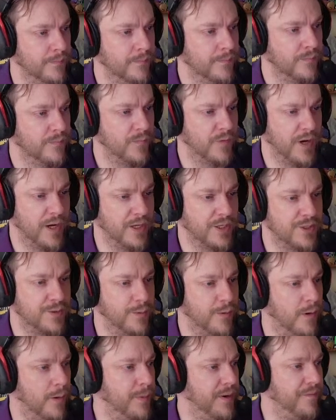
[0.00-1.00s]
Right, so we
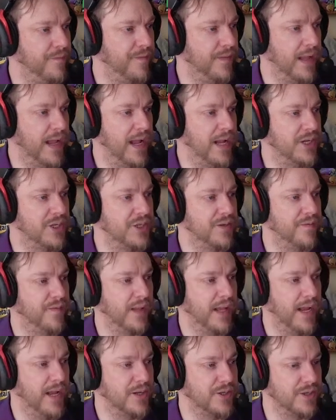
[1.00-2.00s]
want to be flange to
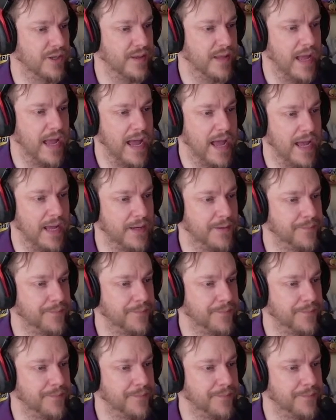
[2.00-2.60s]
flange on that.